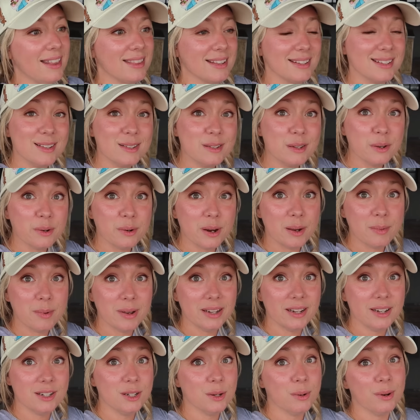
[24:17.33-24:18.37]
This is a great
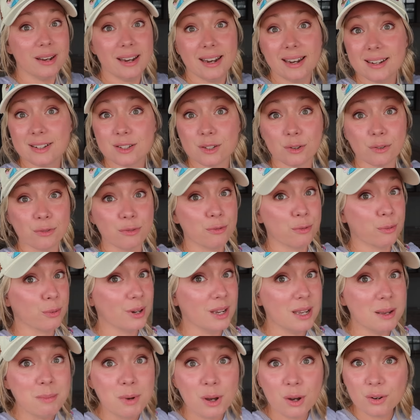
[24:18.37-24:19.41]
way to do it. It is a
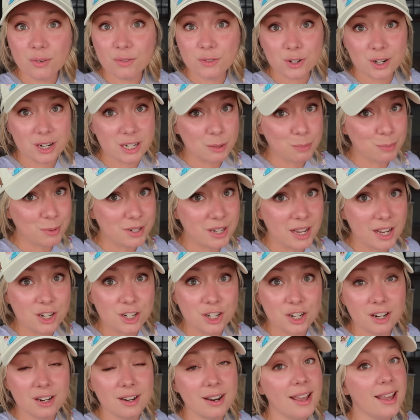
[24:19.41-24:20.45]
free mode of
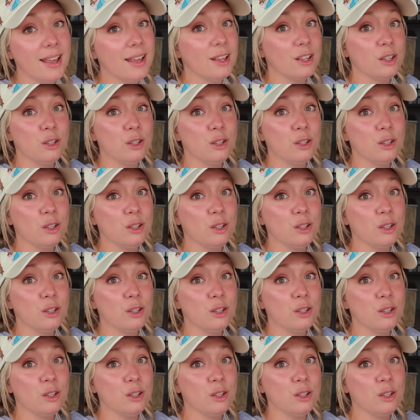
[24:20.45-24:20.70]
transportation.